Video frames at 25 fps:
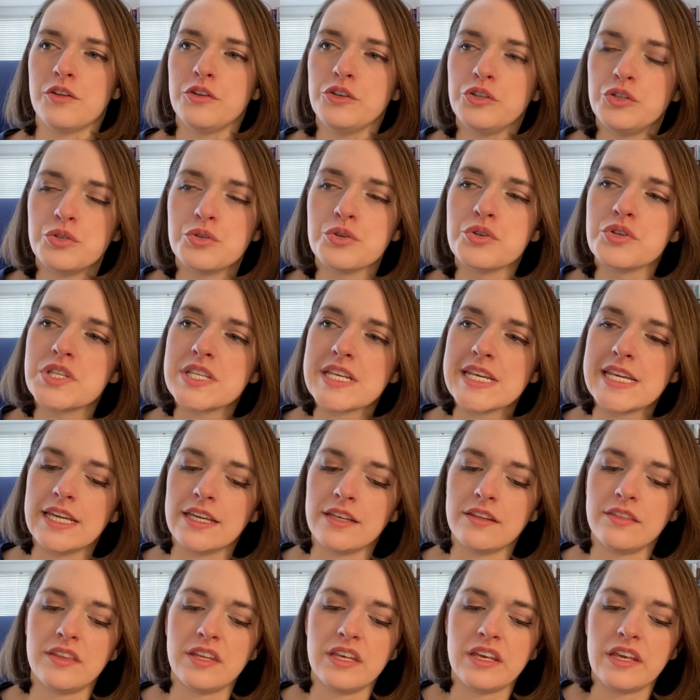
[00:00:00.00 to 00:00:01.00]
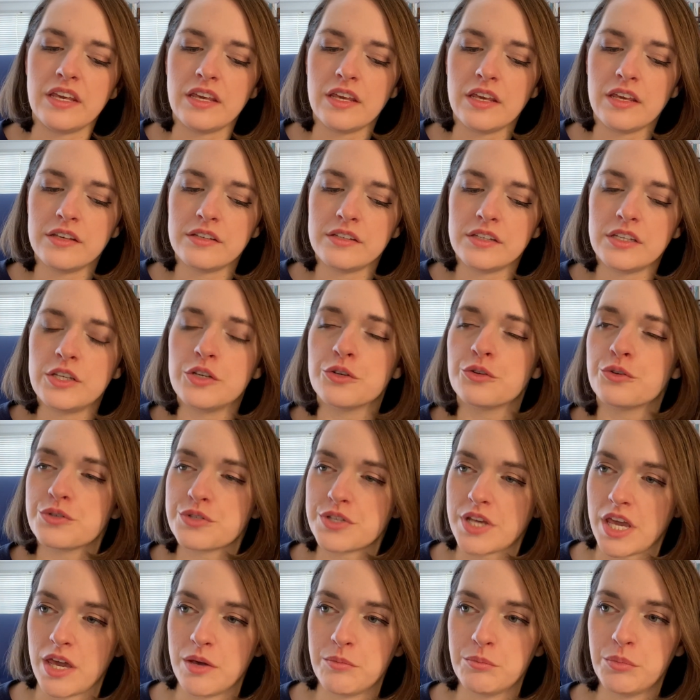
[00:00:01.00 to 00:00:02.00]
using the
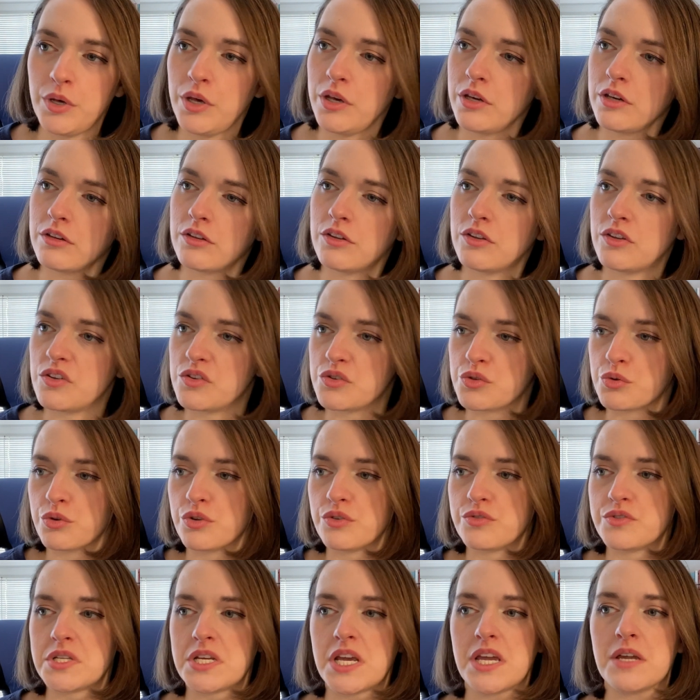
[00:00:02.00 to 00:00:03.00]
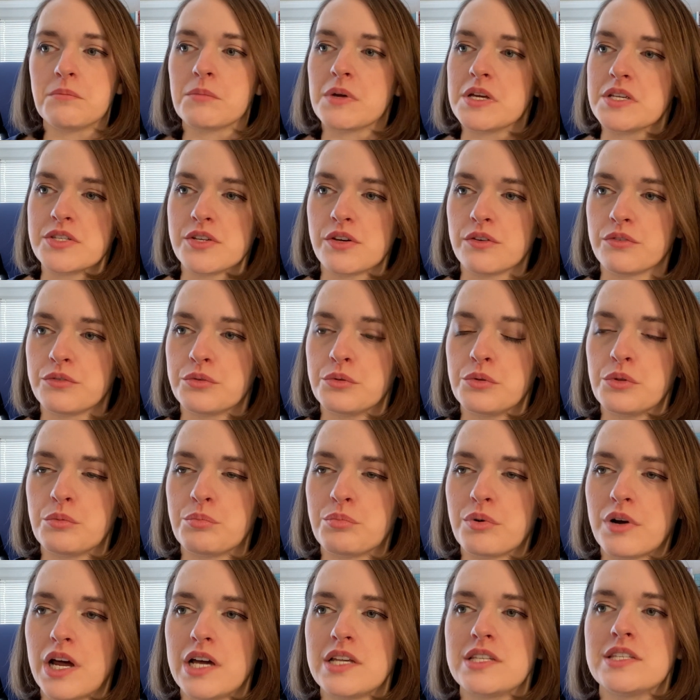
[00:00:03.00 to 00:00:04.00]
Hero's Handbook to sort of take myself through the
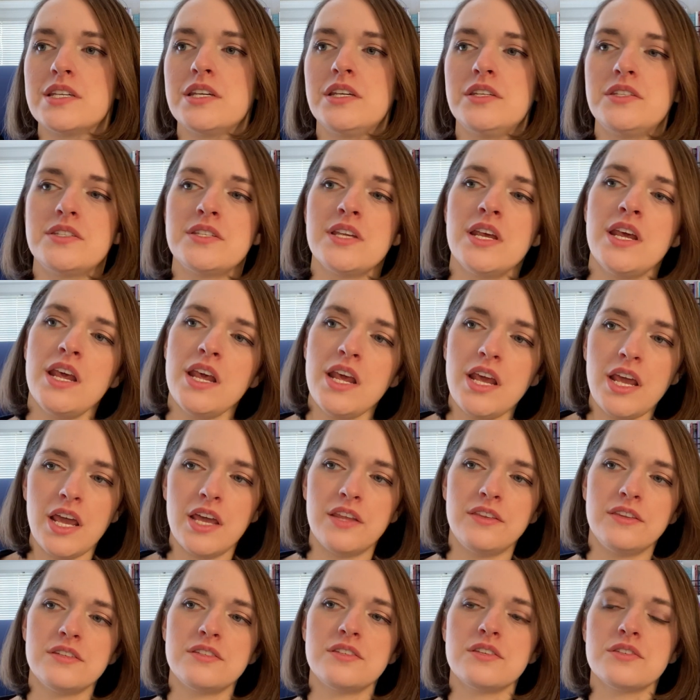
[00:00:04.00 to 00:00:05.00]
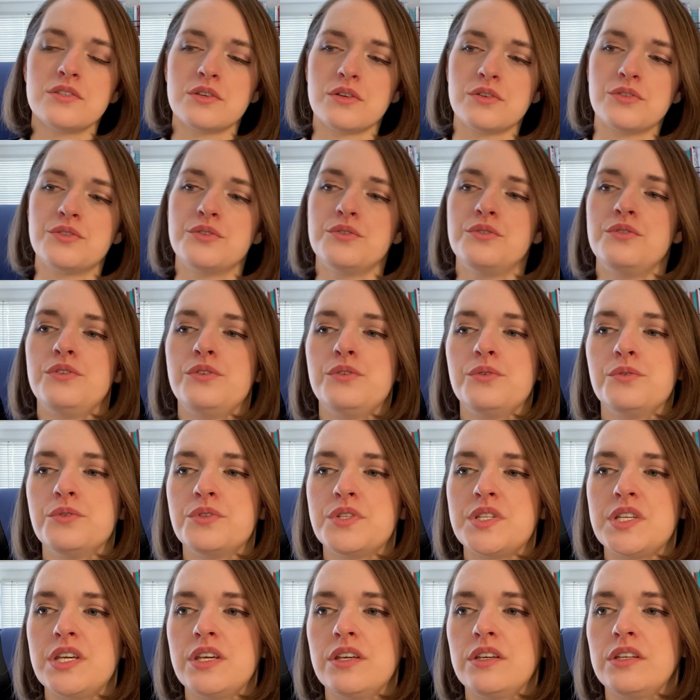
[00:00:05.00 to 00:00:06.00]
process. And this is also
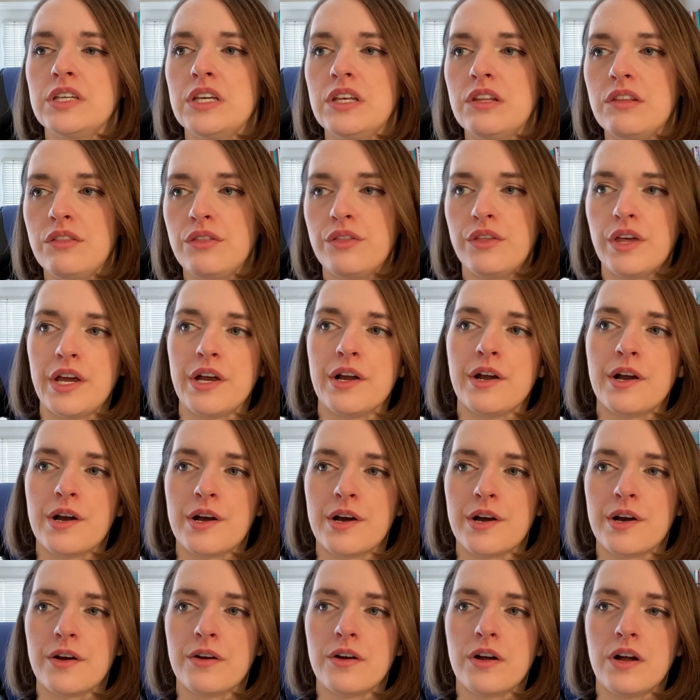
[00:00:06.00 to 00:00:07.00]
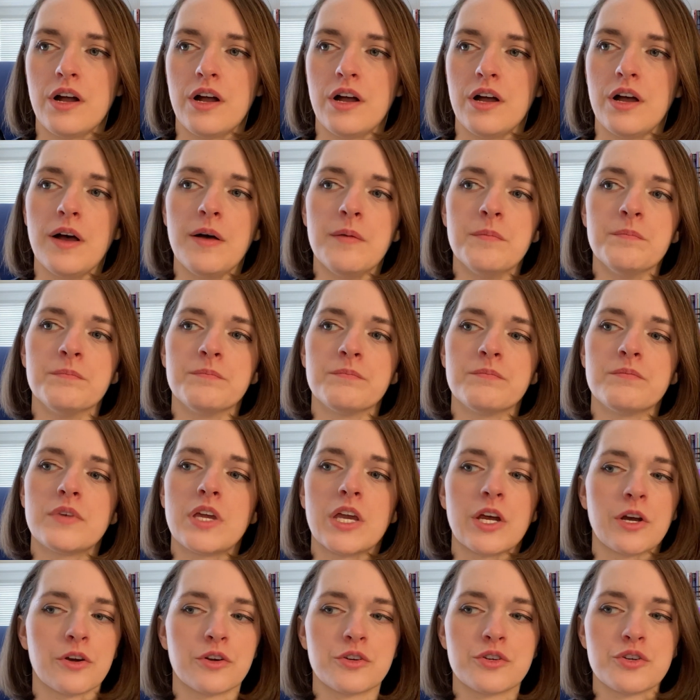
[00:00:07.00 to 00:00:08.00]
using their
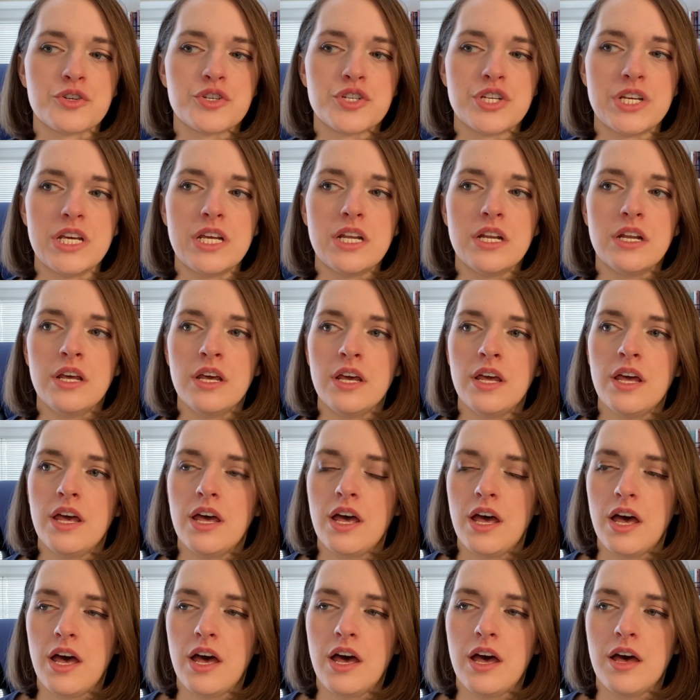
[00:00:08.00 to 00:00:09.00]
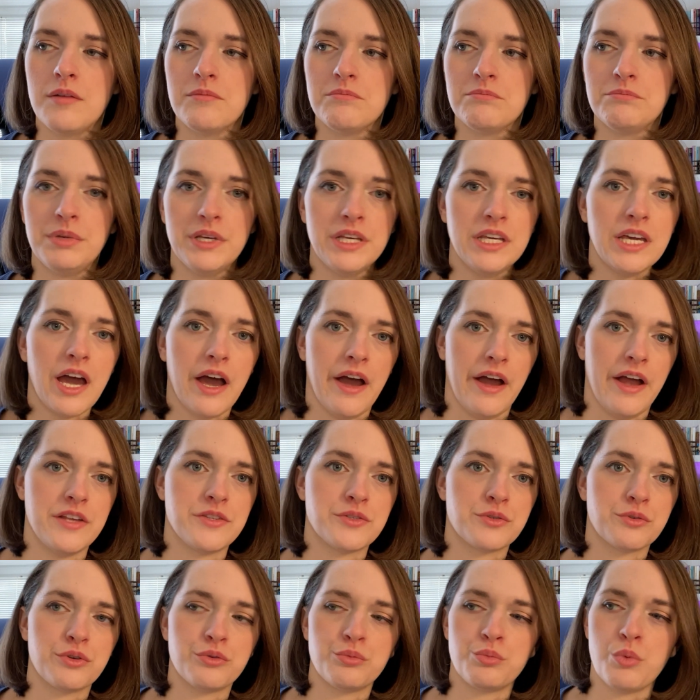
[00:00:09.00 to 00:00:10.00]
character sheet. But yeah, I
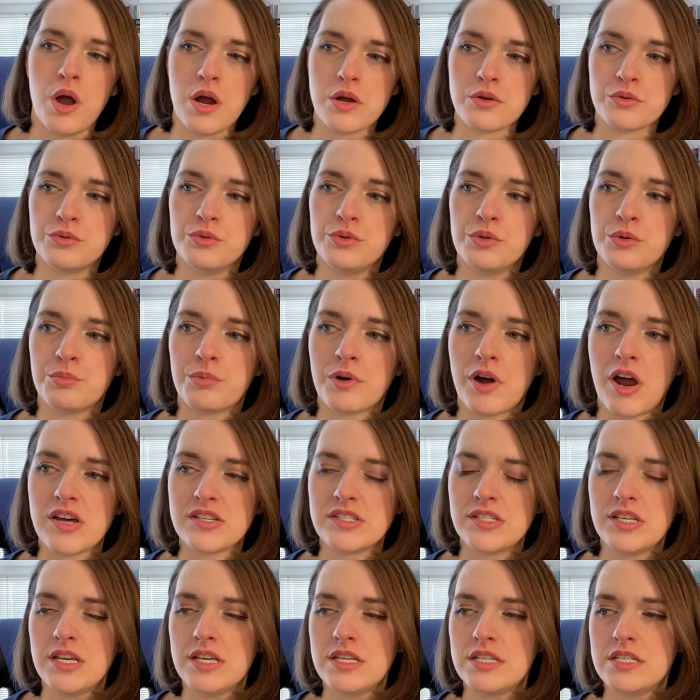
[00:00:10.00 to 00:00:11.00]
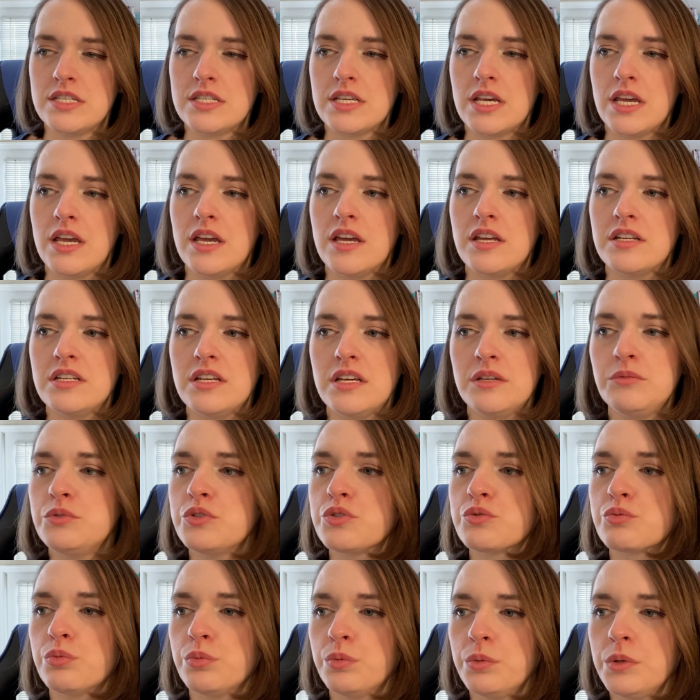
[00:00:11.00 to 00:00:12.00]
sort of walked through the process and it
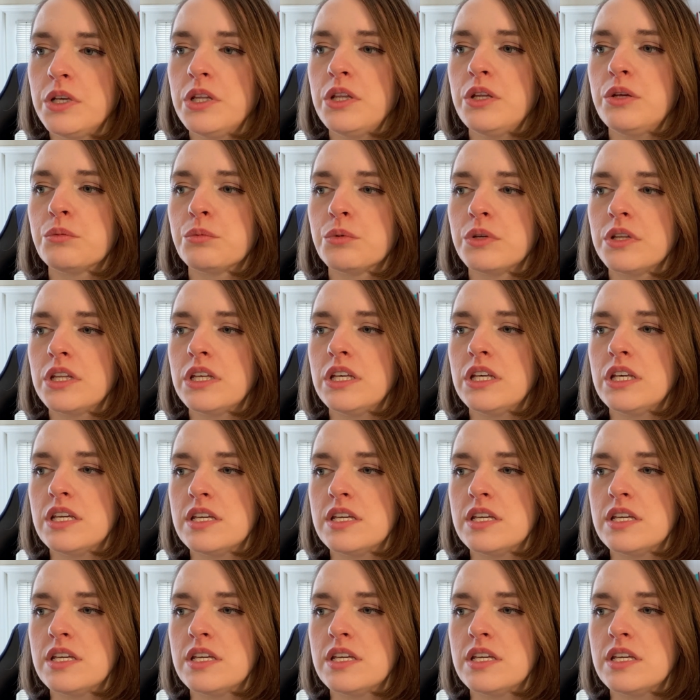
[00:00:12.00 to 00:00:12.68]
was really, really